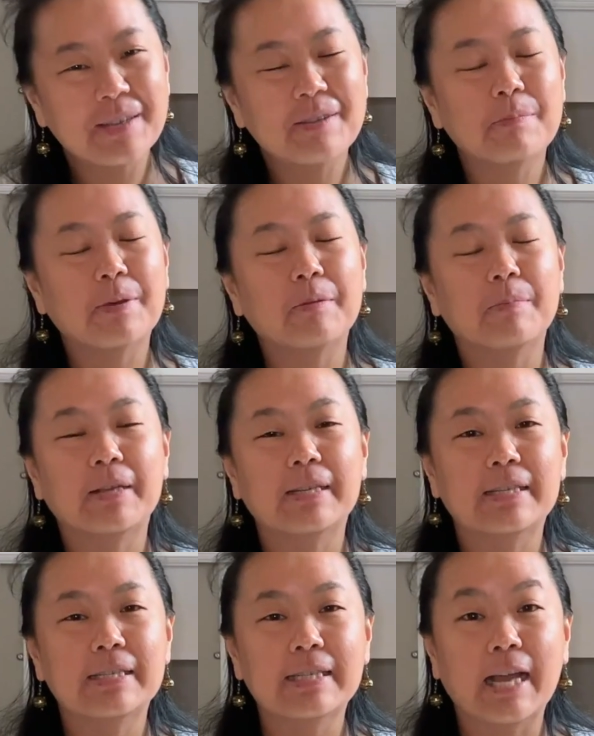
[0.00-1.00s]
but
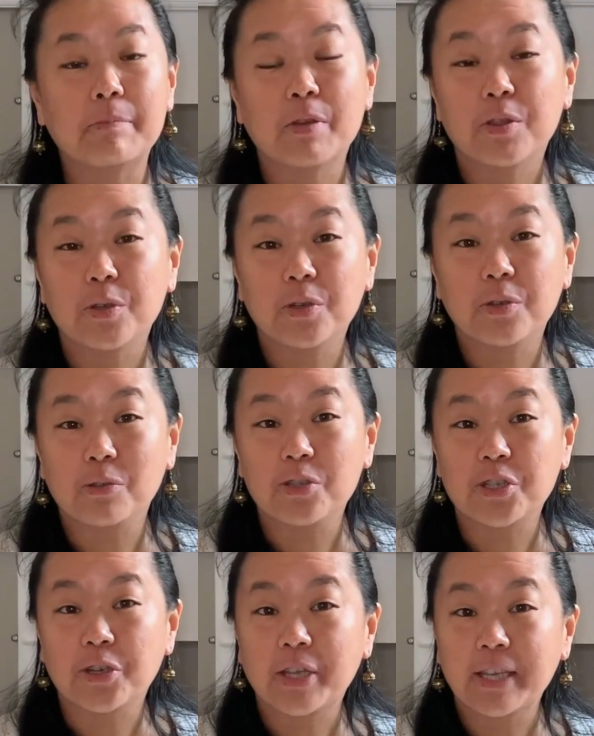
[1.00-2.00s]
because I'm a third
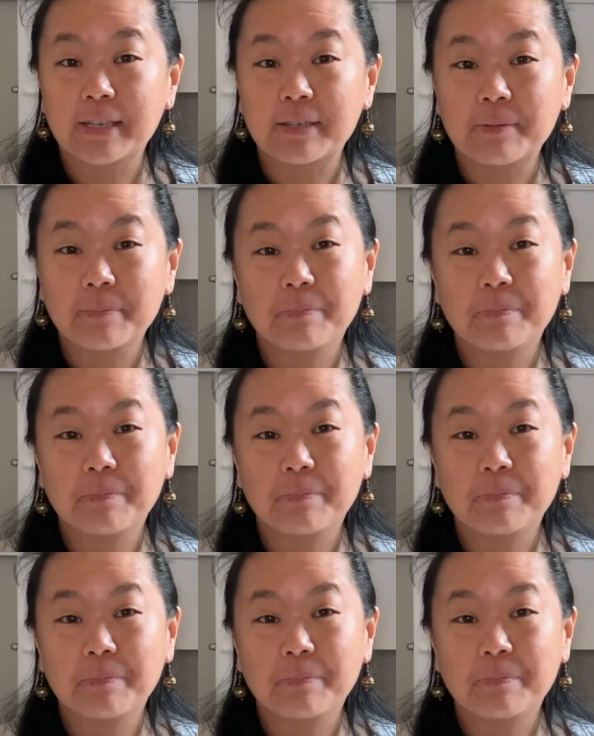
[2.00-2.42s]
culture kid,